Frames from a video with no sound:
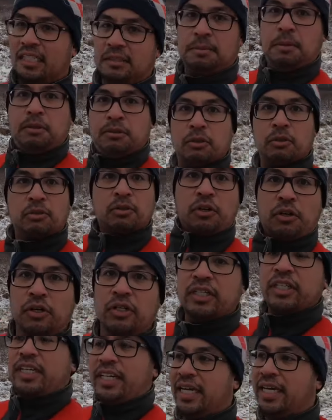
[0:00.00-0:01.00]
I spoke too
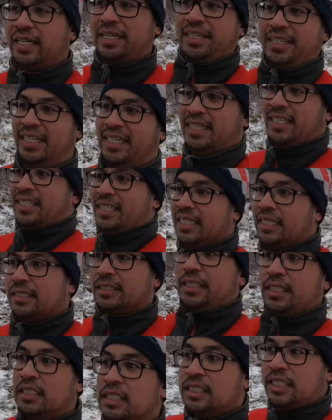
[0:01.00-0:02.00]
early.
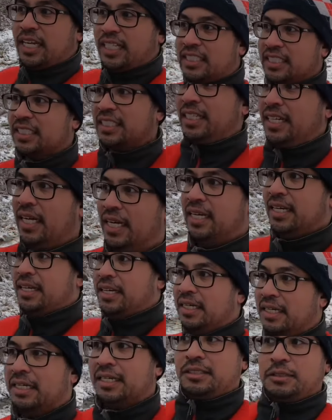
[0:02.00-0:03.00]
This section,
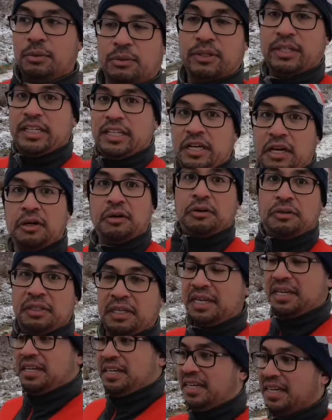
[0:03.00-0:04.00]
it's really cold,
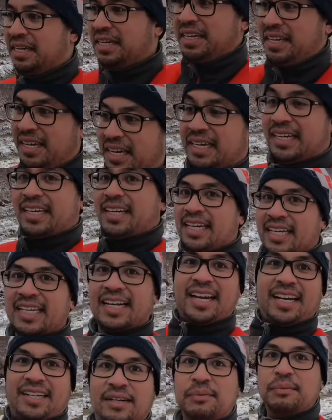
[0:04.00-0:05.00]

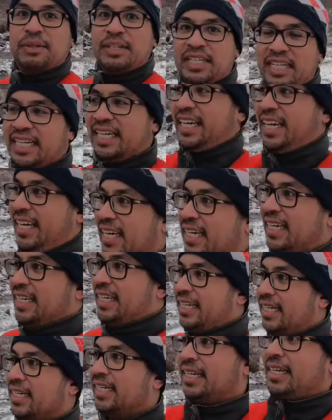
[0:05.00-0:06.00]
kind of windy,
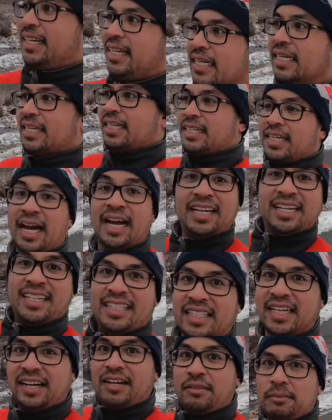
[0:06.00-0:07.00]
kind of
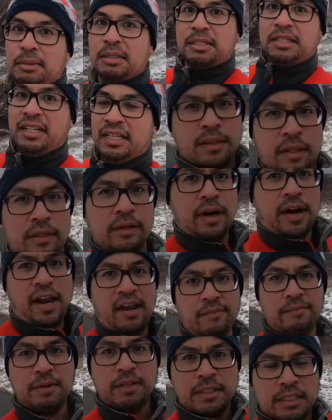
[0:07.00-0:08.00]
terrible. There
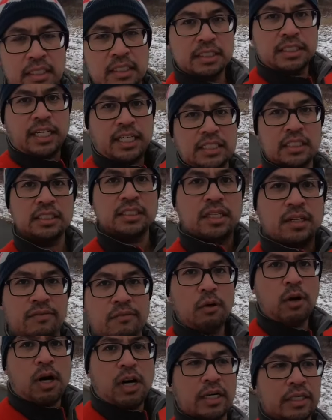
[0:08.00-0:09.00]
have been little sections of
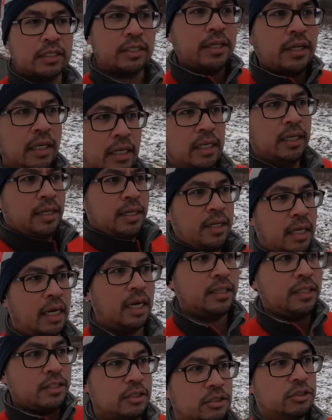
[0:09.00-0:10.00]
water
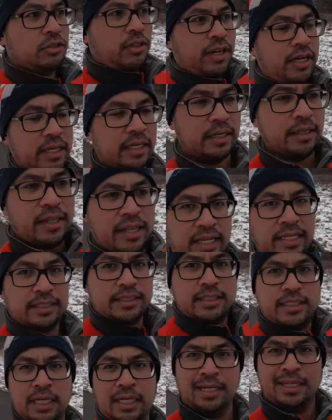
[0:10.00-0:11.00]
on the trail
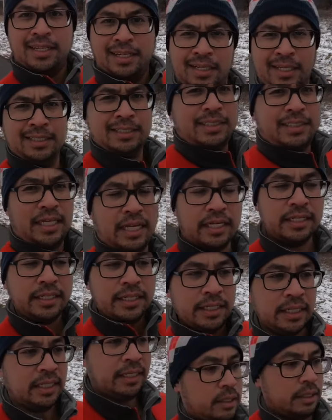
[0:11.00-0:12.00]
that's
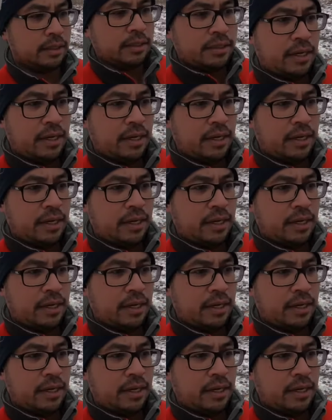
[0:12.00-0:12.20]
standing. They're